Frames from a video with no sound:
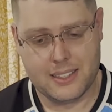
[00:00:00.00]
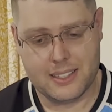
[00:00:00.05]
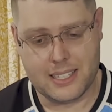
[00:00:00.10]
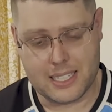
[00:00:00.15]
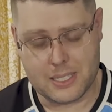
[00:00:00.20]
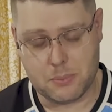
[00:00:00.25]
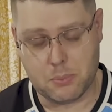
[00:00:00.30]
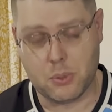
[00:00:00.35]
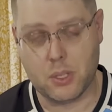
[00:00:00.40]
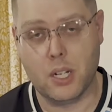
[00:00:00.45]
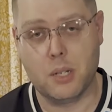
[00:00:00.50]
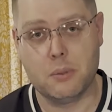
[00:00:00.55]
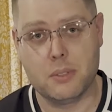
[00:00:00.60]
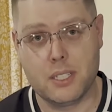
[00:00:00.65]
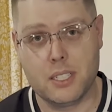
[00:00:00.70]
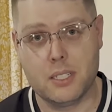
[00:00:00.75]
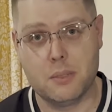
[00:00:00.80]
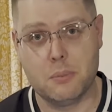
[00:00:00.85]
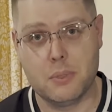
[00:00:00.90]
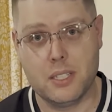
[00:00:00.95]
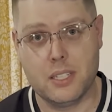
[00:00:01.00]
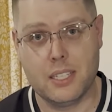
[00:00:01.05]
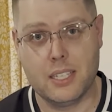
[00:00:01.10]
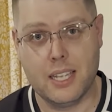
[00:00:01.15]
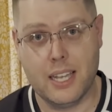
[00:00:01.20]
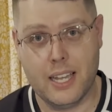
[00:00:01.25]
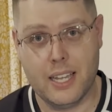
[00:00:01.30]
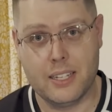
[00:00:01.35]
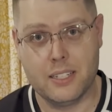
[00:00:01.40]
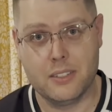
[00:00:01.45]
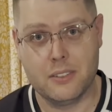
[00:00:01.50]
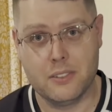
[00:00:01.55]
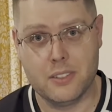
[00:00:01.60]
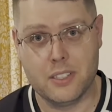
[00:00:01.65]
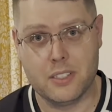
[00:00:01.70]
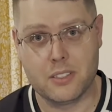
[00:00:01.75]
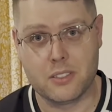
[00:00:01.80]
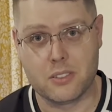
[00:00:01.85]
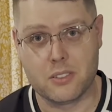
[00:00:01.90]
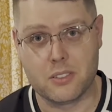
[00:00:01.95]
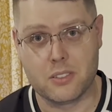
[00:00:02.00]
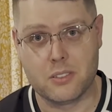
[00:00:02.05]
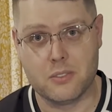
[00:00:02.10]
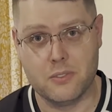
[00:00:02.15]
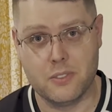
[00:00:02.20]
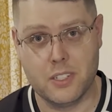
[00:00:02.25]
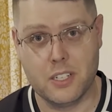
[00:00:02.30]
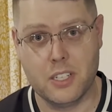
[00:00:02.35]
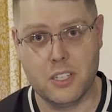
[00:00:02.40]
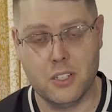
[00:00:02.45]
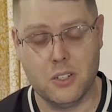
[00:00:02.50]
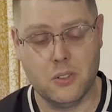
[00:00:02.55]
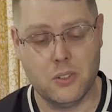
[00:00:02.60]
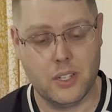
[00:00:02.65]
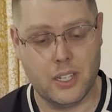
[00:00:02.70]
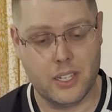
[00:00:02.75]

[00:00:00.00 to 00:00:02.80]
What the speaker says: that's probably going to be the end of this video,